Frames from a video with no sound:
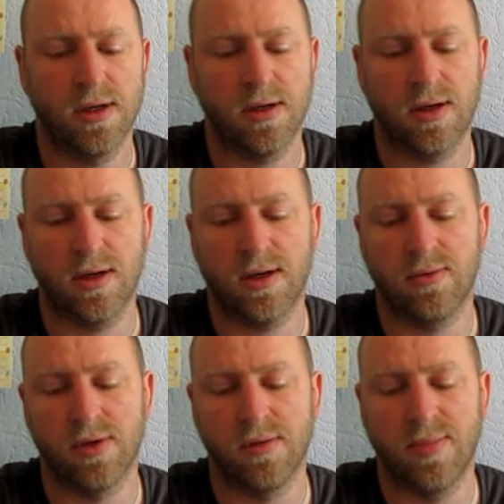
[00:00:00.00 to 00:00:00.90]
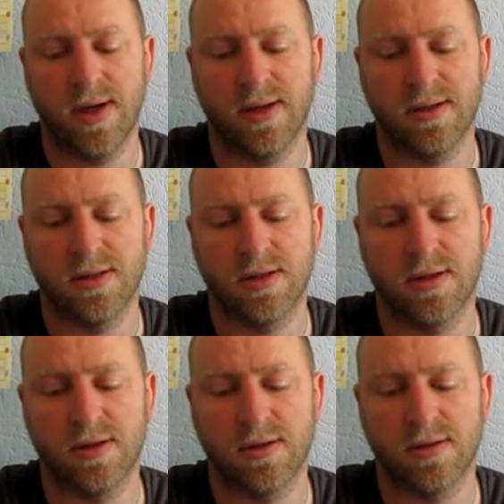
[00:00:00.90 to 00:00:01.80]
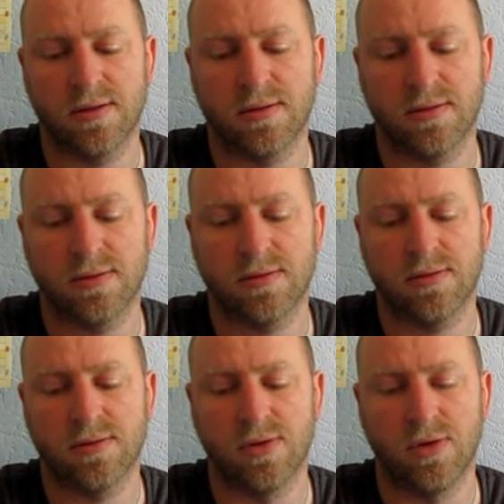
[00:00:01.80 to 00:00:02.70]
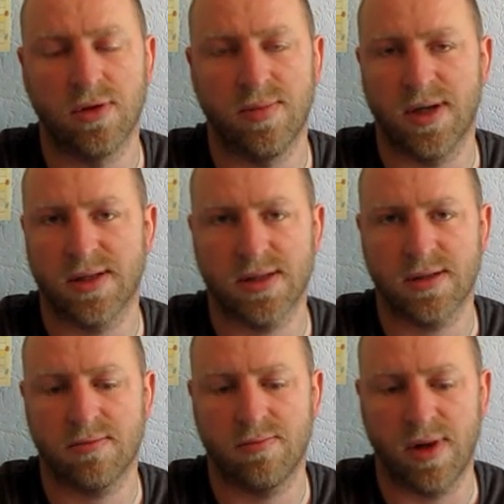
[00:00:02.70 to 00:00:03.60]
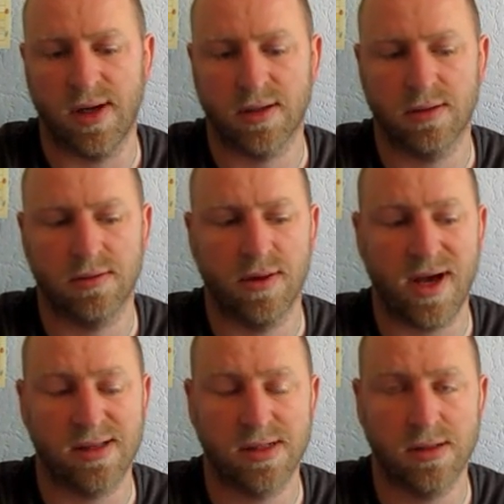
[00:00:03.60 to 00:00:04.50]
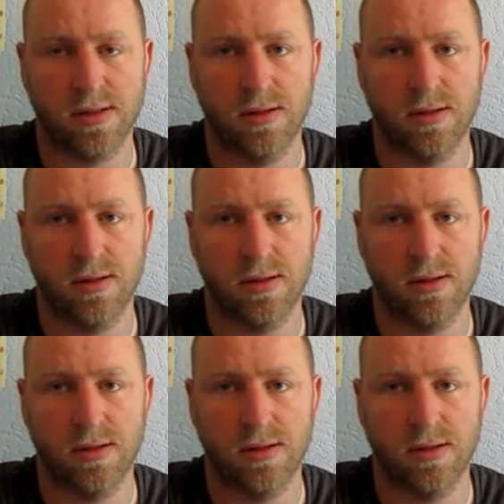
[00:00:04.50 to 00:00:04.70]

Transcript: and I will paint the roller bands black, and that's it.